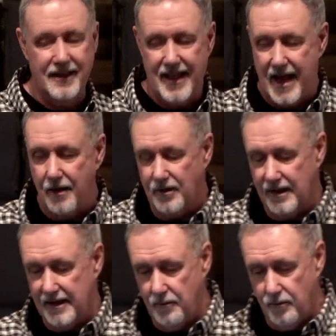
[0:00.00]

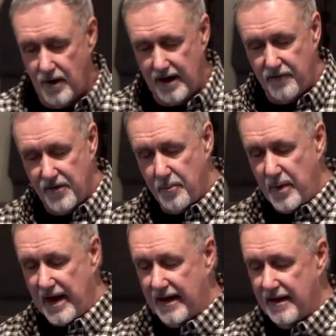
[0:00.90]
loudly whatever the
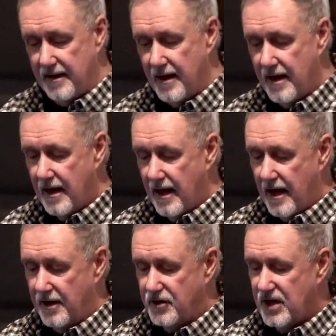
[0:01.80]
pagan
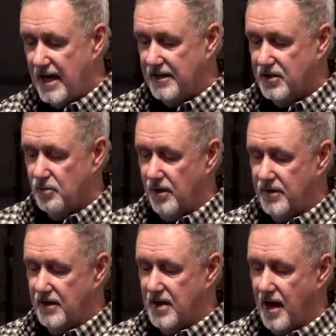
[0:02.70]
uh, chants were at
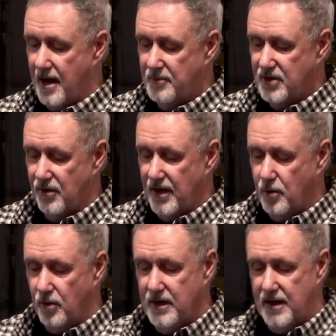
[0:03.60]
the time, so they
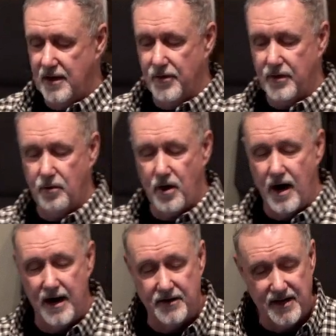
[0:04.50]
couldn't hear the
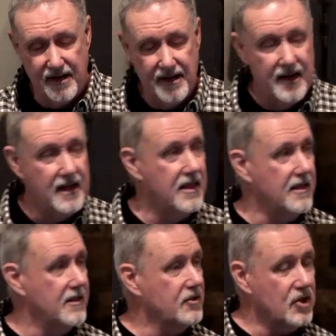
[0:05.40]
cries. And
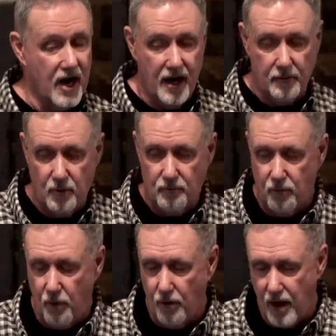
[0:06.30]
then the child would
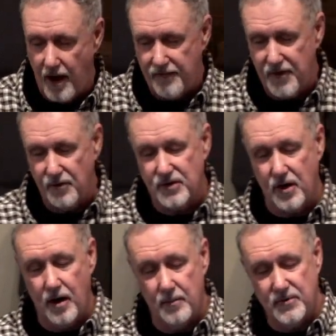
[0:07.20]
roll off those
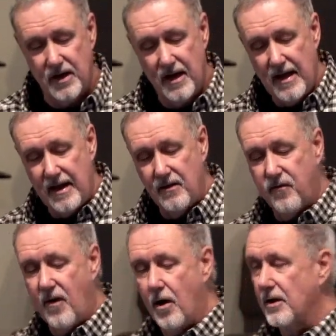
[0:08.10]
arms and
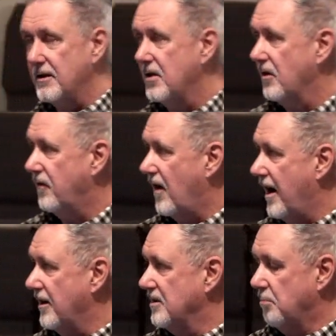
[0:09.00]
fall into the
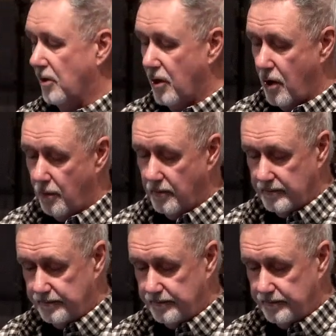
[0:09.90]
fires below.